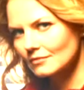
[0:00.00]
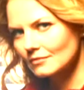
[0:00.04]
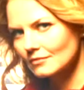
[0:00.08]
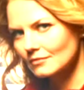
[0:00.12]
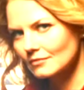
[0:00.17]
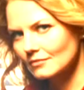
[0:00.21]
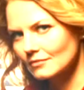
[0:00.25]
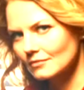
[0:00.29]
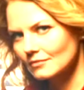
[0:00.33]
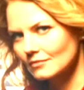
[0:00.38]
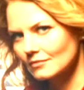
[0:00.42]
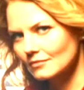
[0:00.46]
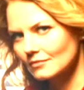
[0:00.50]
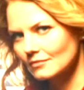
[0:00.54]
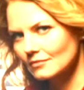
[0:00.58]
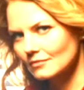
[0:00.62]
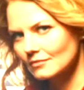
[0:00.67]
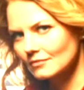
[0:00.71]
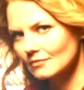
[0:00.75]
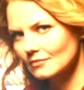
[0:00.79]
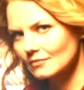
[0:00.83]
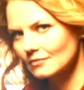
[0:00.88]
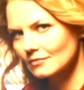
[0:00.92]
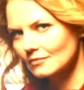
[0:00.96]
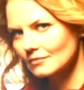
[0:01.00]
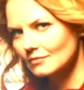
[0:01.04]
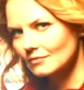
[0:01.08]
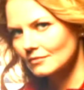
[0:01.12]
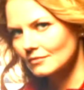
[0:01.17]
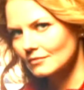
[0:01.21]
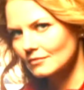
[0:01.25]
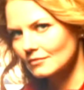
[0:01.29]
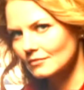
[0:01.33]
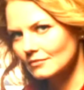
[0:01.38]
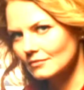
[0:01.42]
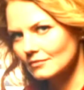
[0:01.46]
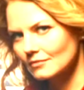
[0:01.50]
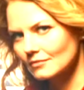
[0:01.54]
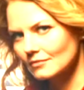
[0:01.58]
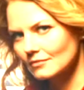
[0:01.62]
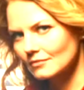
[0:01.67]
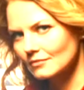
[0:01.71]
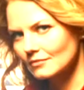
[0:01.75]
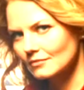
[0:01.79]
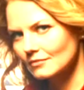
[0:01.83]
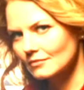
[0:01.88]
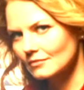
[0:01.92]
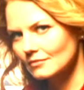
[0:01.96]

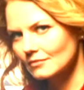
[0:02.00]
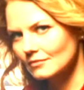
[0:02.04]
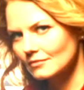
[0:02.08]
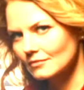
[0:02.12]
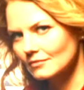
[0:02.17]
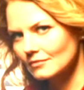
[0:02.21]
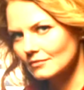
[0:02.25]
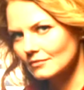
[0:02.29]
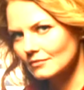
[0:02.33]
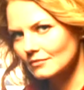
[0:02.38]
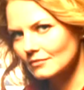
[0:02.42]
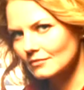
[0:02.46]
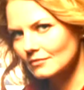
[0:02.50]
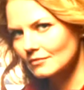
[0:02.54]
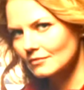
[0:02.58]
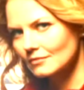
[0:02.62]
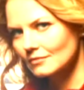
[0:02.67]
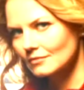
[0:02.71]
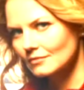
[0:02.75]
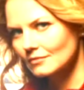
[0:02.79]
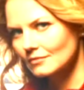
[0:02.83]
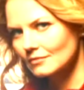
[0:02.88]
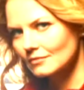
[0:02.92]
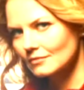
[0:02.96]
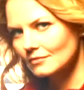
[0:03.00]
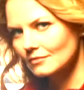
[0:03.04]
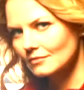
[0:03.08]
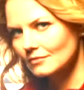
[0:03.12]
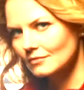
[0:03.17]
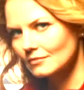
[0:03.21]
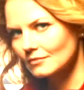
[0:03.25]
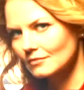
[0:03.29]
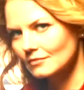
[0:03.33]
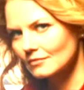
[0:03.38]
(silent)